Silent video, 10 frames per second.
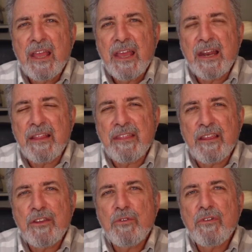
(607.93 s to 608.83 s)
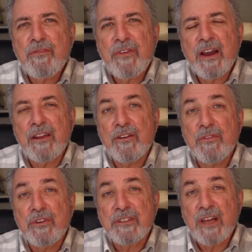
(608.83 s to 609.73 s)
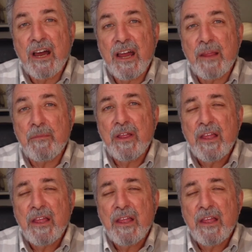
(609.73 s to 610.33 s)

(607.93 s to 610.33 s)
And I think you will find over time,